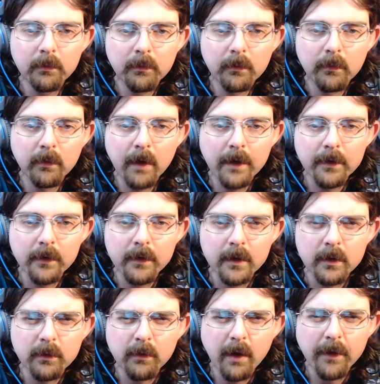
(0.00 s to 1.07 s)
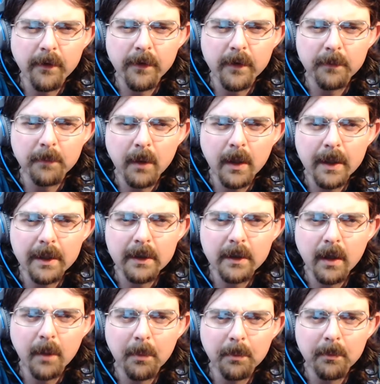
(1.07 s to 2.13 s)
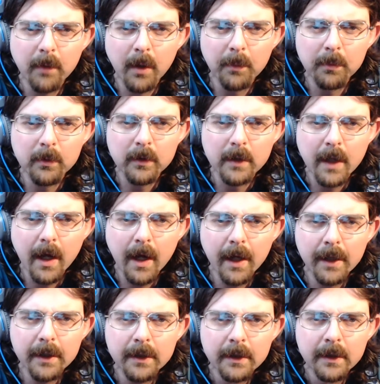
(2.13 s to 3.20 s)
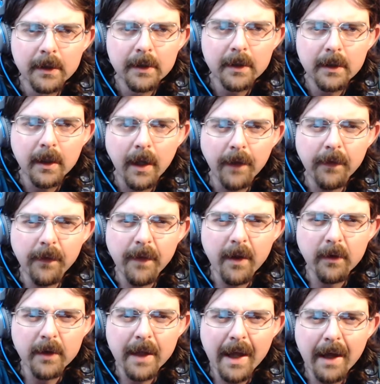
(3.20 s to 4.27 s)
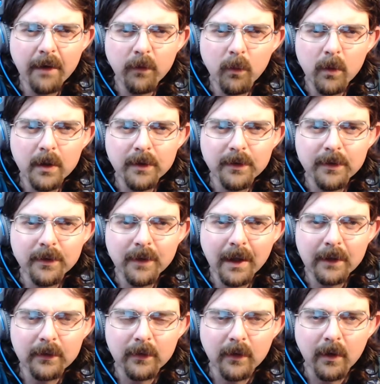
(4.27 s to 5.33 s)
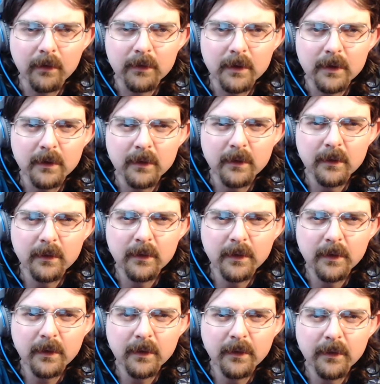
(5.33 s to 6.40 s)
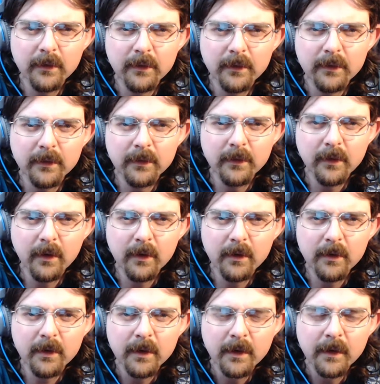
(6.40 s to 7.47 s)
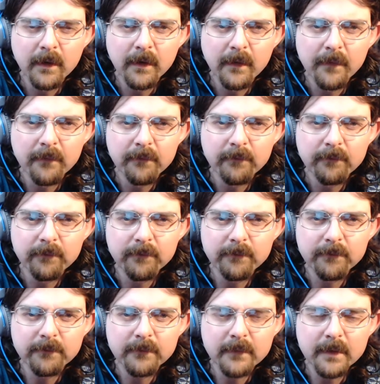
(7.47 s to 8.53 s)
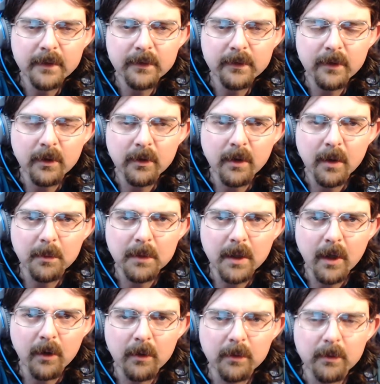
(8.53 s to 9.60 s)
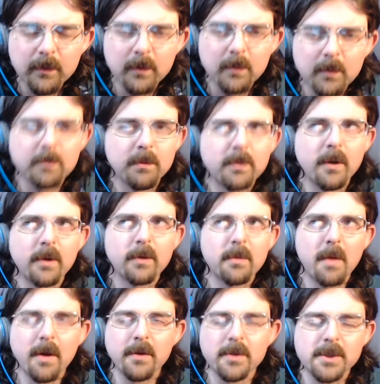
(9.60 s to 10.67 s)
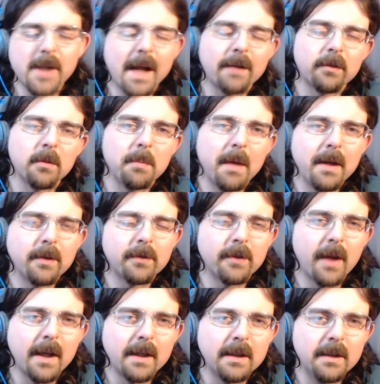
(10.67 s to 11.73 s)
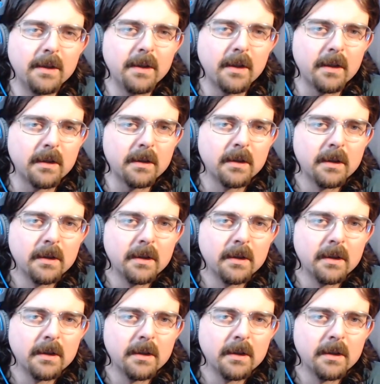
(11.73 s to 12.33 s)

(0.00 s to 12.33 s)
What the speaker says: Rather than playing it up really high, and then they only have one section of it. So you know, there are some other tracks of bass kind of in there,